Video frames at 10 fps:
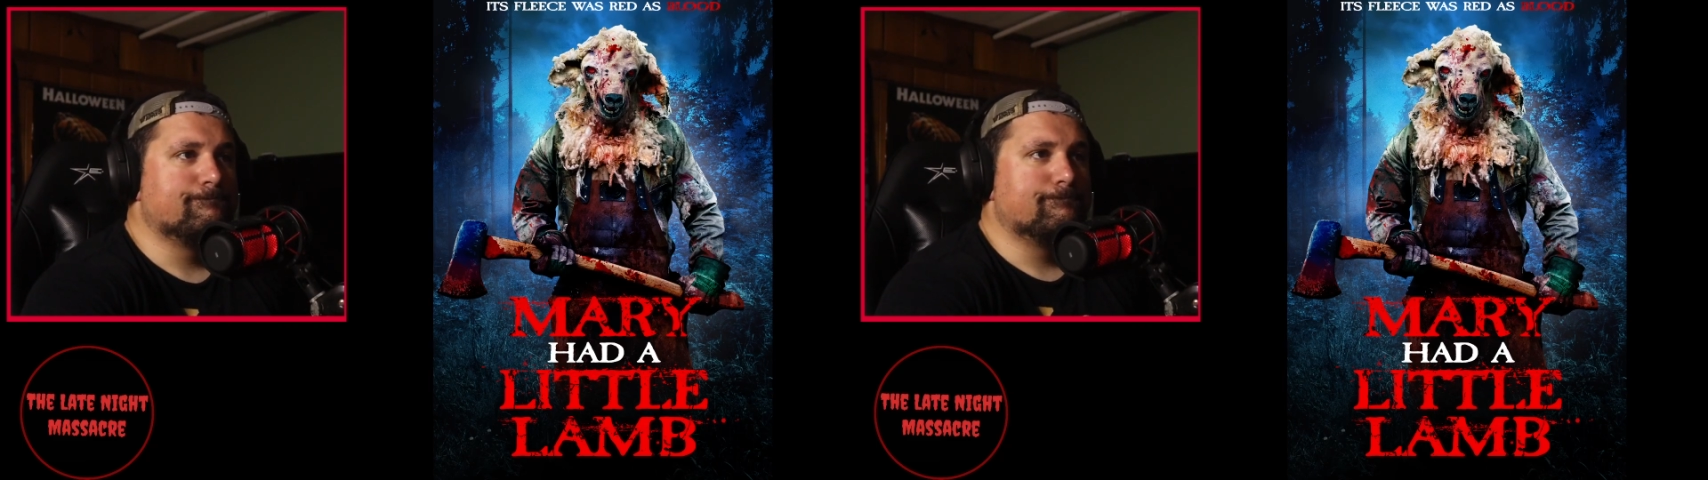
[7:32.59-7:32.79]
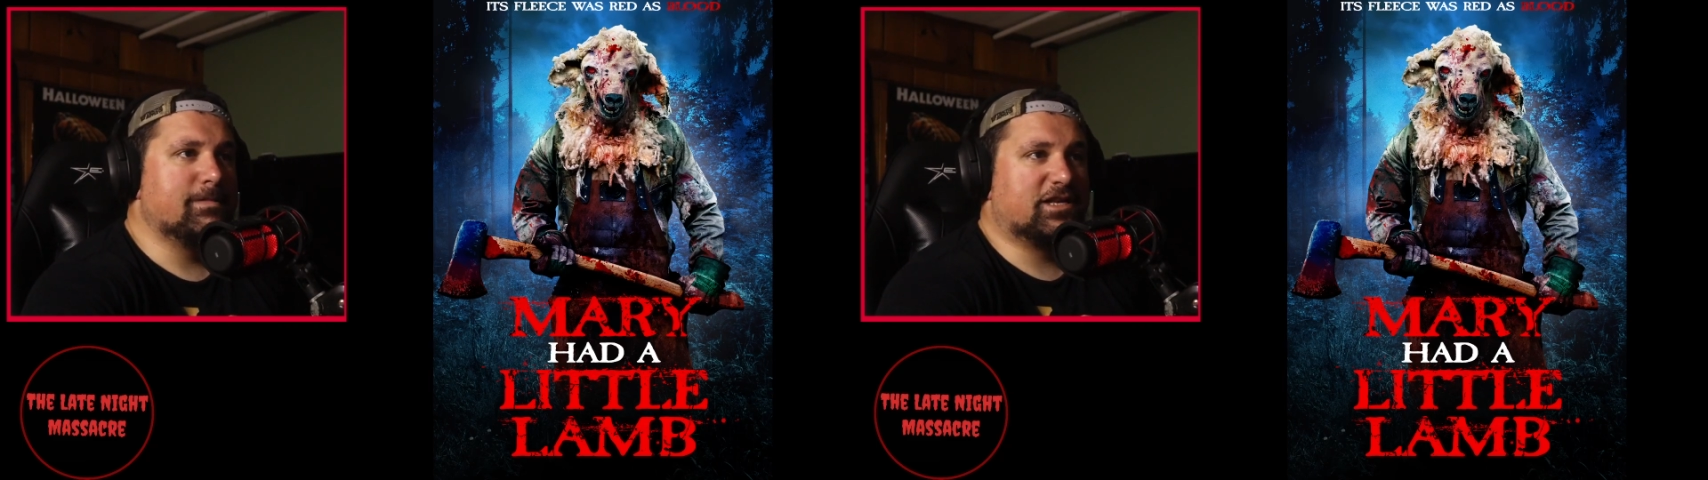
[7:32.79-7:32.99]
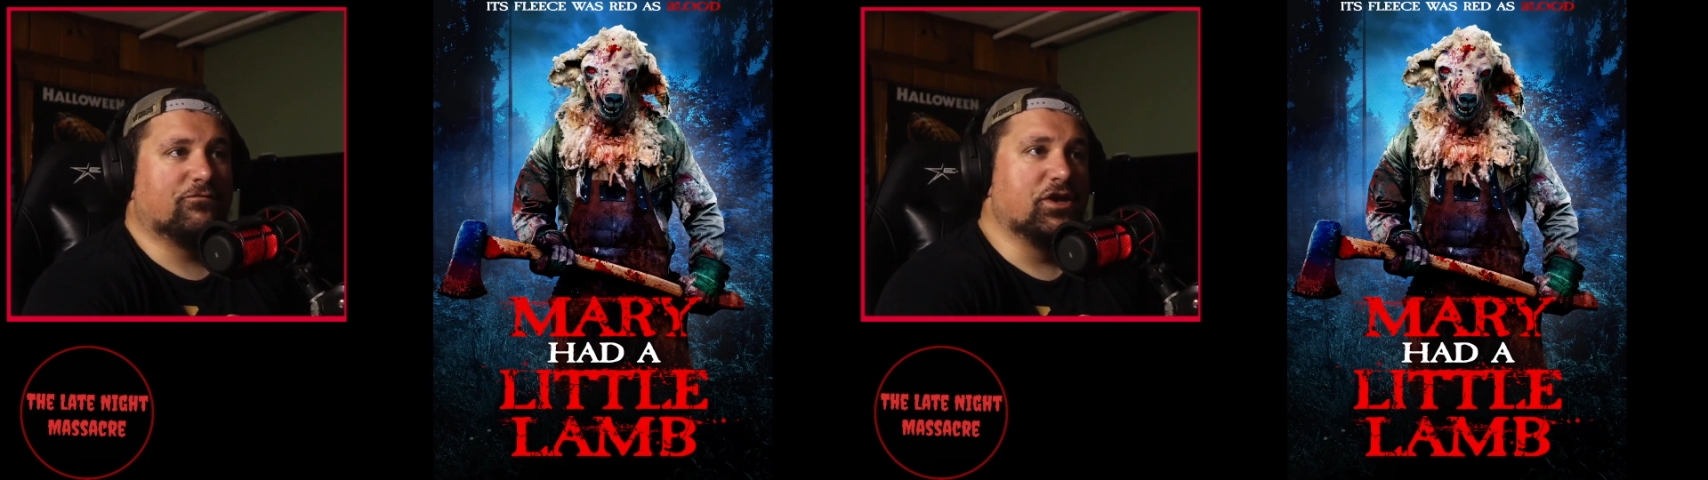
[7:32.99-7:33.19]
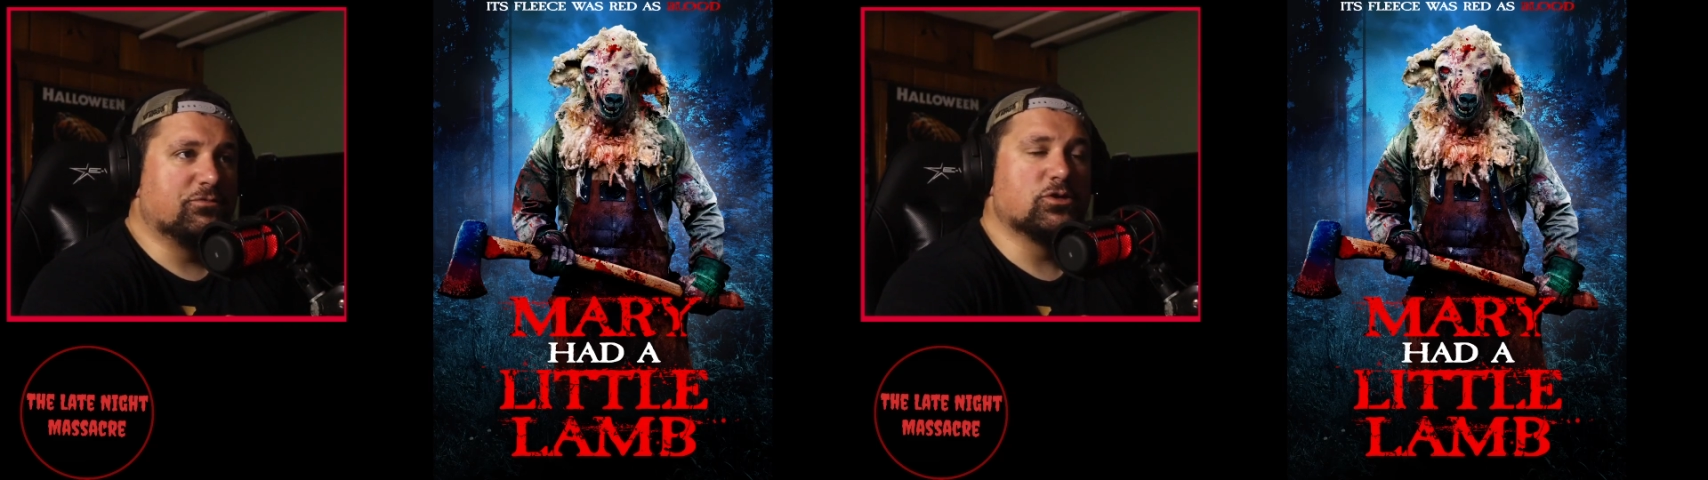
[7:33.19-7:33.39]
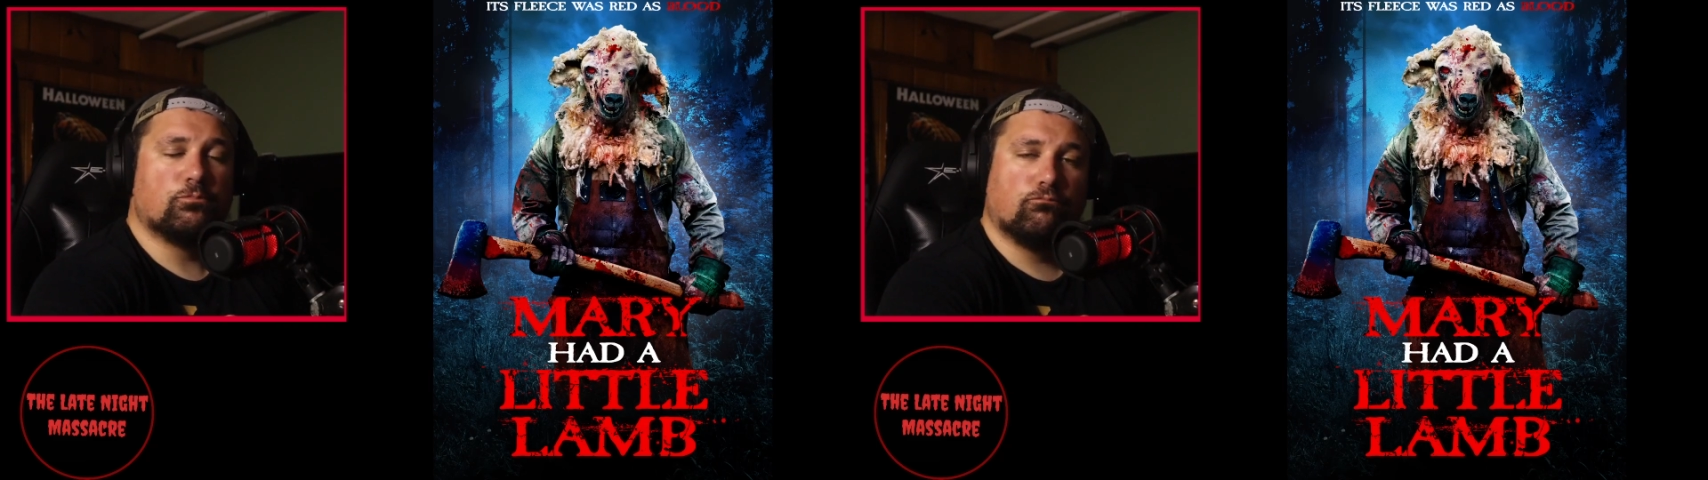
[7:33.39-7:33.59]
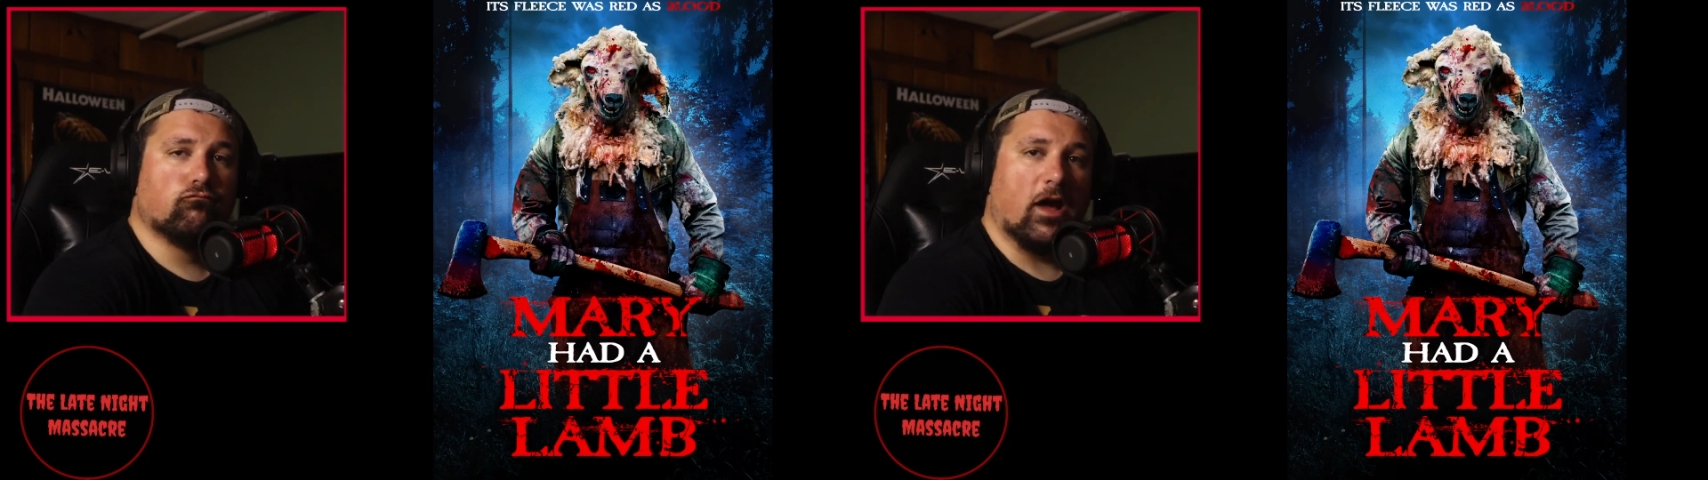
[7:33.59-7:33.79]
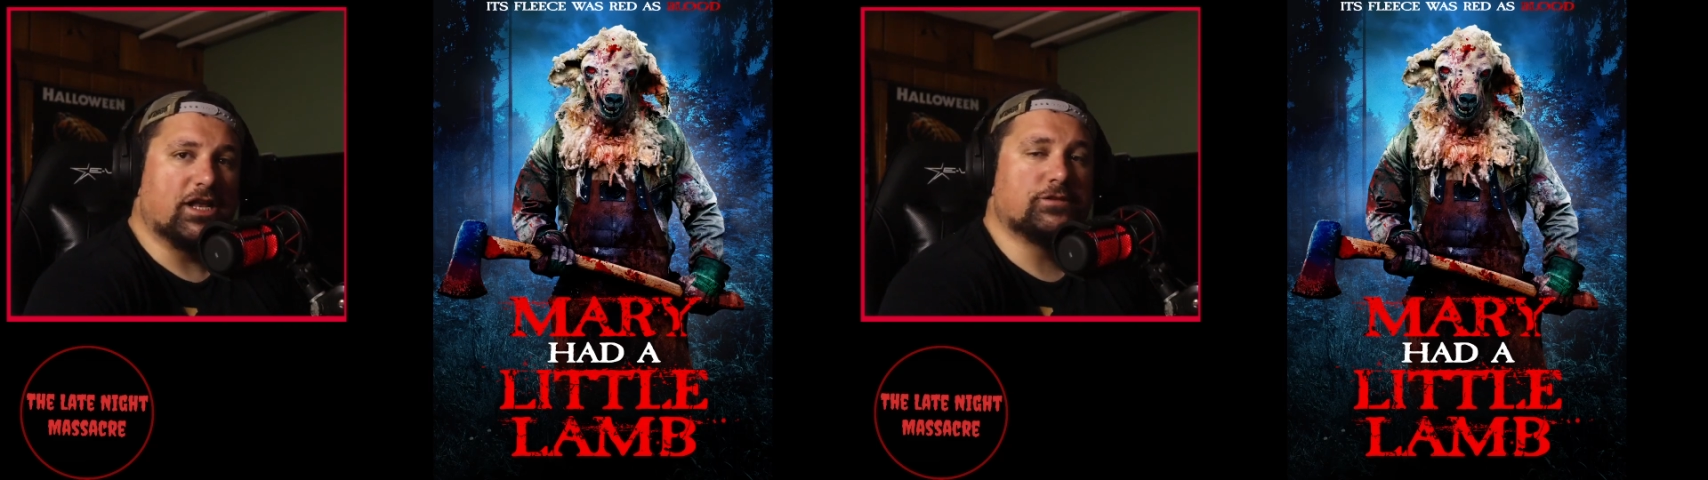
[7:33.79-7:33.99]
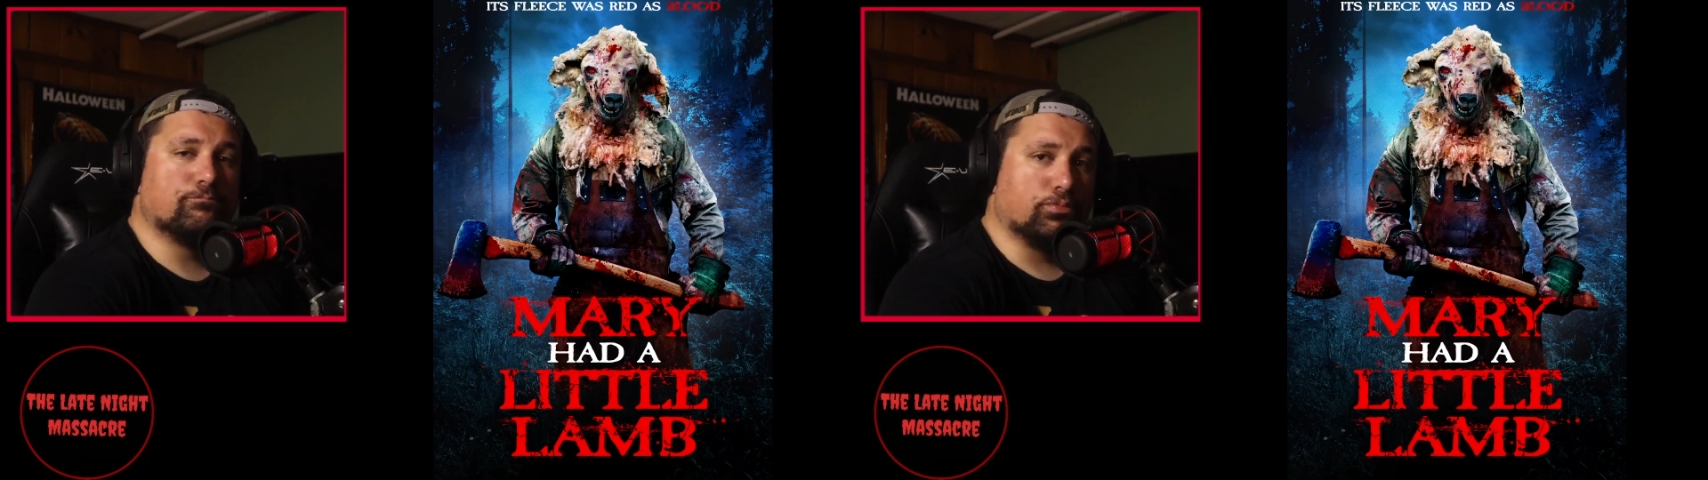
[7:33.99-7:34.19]
its fleece was red
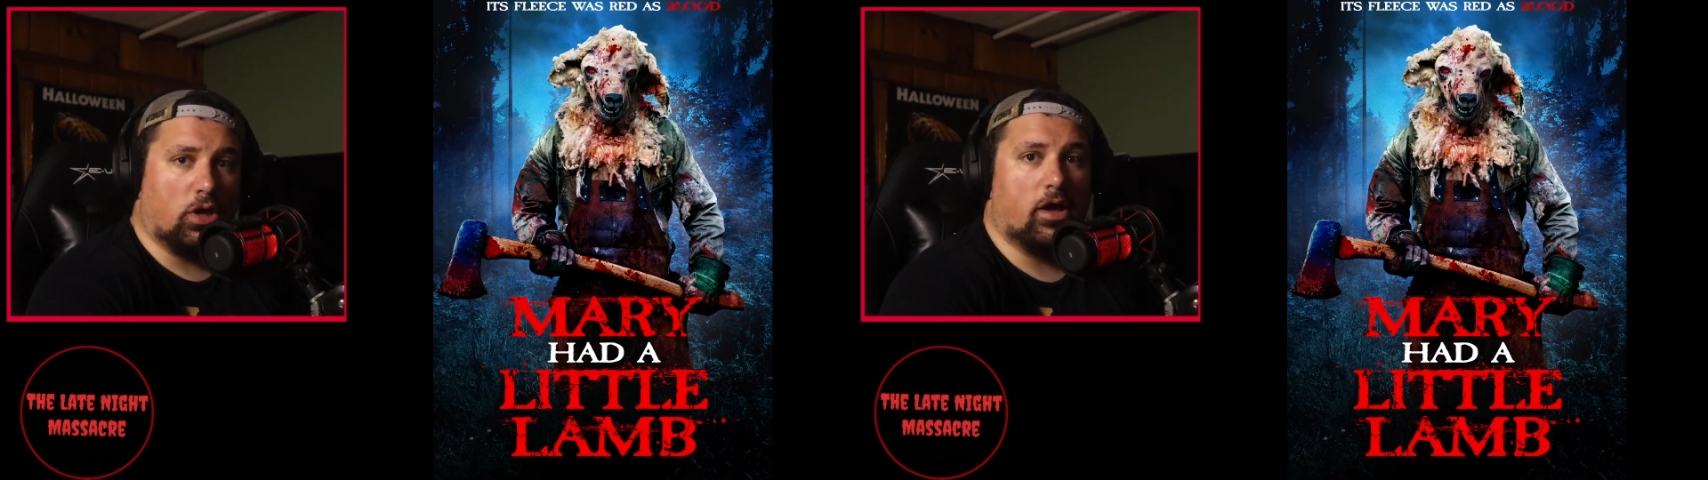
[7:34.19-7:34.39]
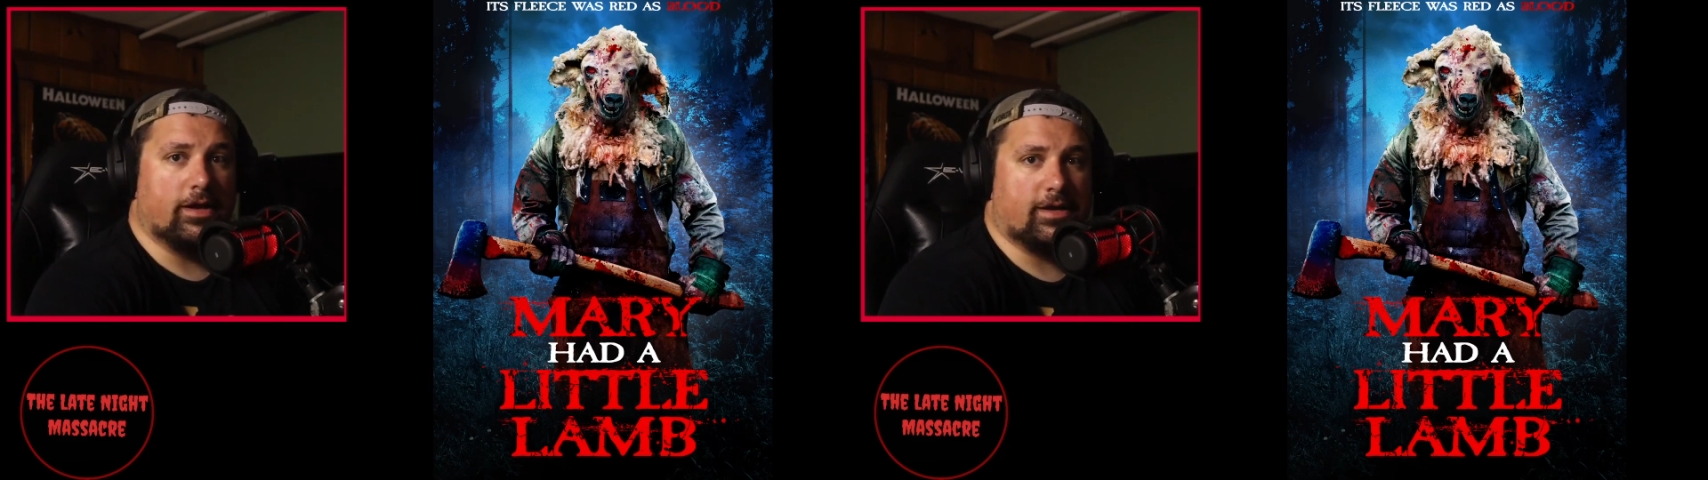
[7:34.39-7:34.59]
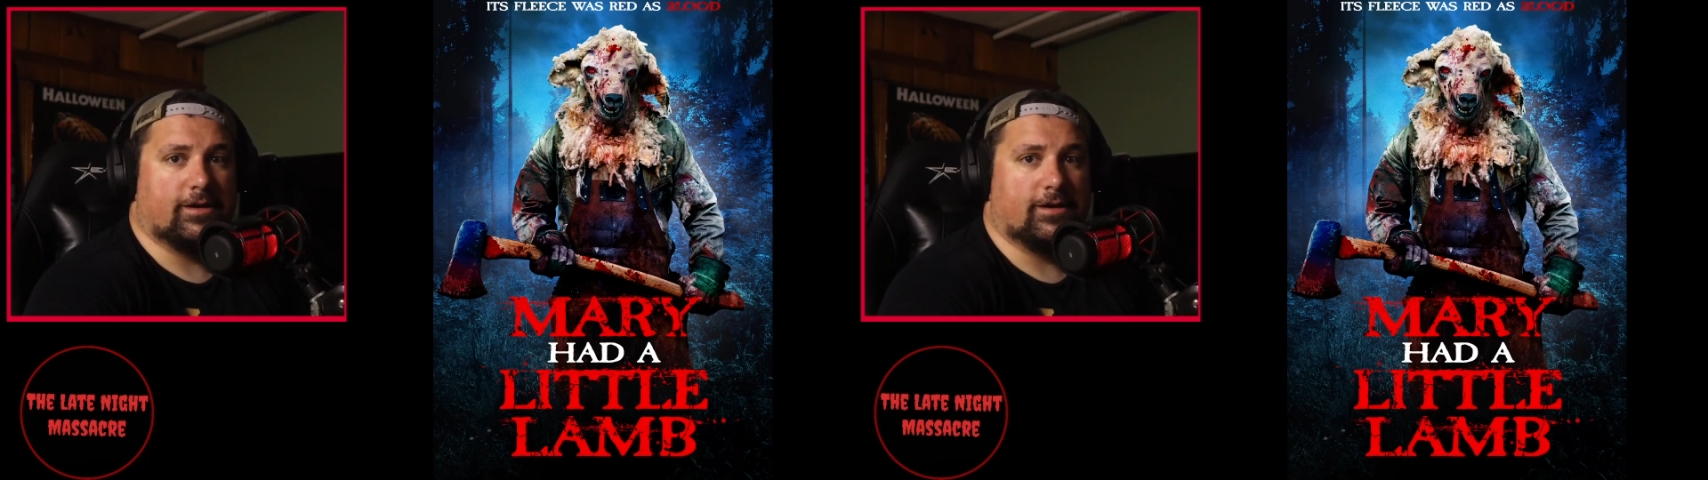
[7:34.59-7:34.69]
as blood.